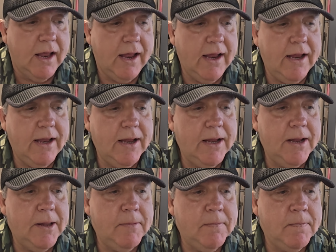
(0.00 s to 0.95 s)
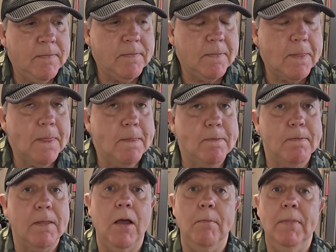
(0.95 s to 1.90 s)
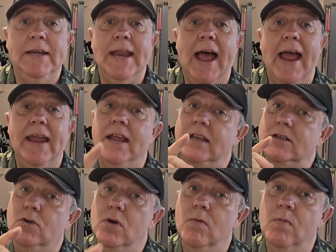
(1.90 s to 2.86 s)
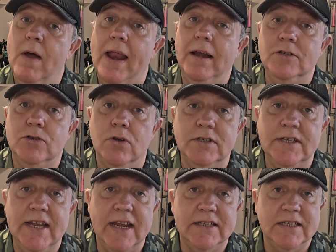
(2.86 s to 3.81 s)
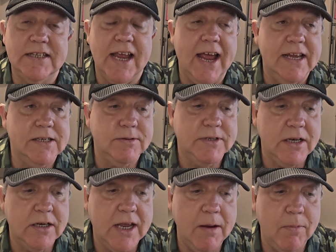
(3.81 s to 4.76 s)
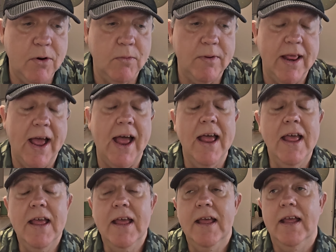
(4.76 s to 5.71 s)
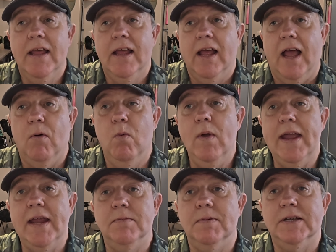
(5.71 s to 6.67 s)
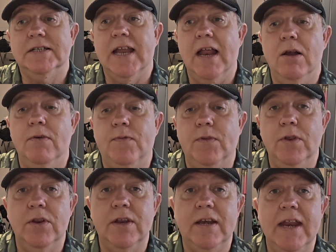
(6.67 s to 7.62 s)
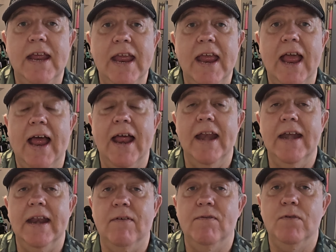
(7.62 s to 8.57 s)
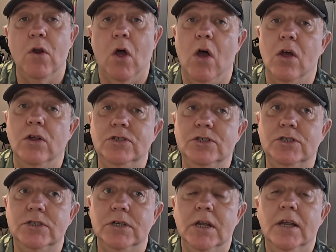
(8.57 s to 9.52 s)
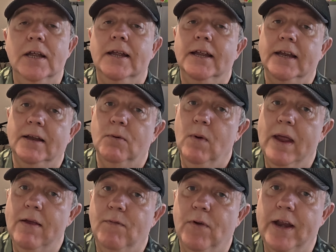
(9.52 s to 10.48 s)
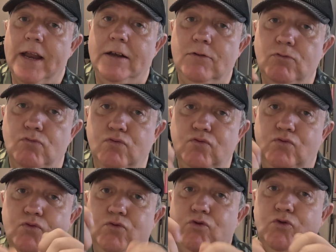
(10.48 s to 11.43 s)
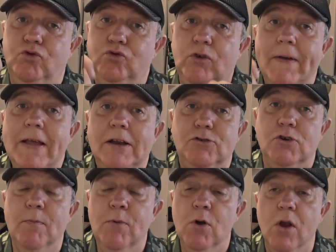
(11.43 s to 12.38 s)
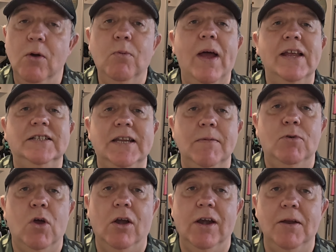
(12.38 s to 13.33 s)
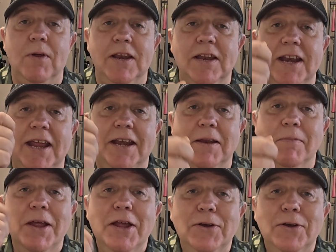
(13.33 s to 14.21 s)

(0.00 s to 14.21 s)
My diet's going well, so is the exercise. I'm still keeping up with that. I weighed myself the other day and I've lost, wait for it, drum roll, where's Tim Connolly when you need him?